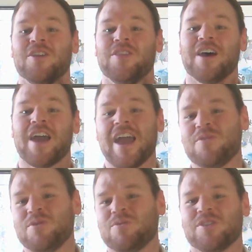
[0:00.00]
that, hey,
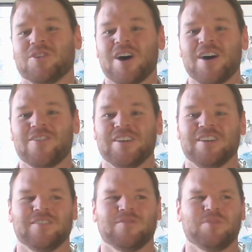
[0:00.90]
we won the lottery.
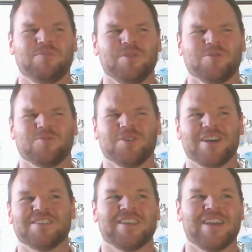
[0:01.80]
But people
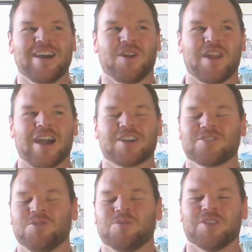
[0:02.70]
realize they hadn't
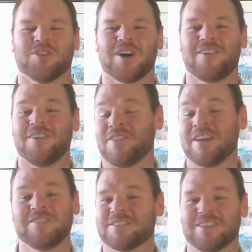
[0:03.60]
actually won the lottery and
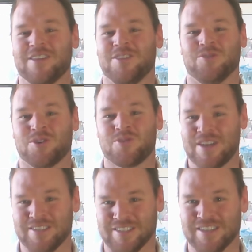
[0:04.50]
they just thought they were
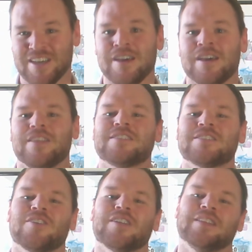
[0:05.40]
crazy they
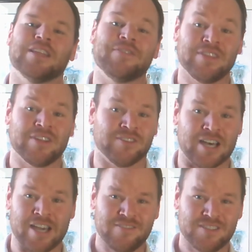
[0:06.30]
started living their
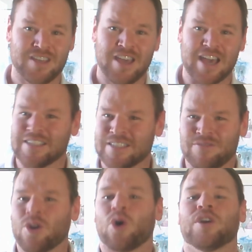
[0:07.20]
lives as if
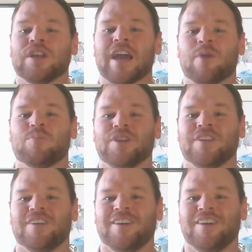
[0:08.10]
it already happened.
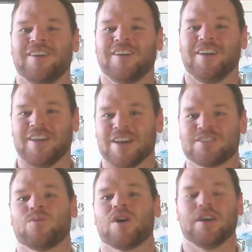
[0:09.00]
And
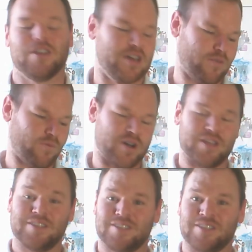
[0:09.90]
guess what? Not
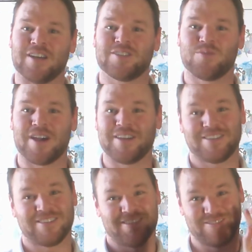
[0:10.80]
once, not
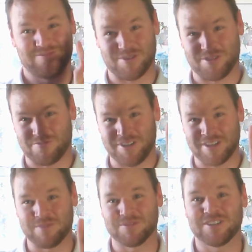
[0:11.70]
twice, but three
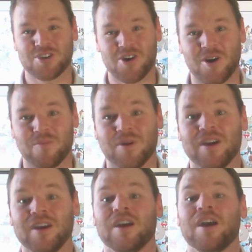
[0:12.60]
times the charm,
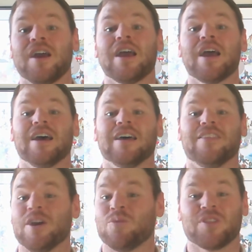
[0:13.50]

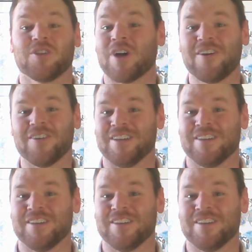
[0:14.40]
they won the lottery.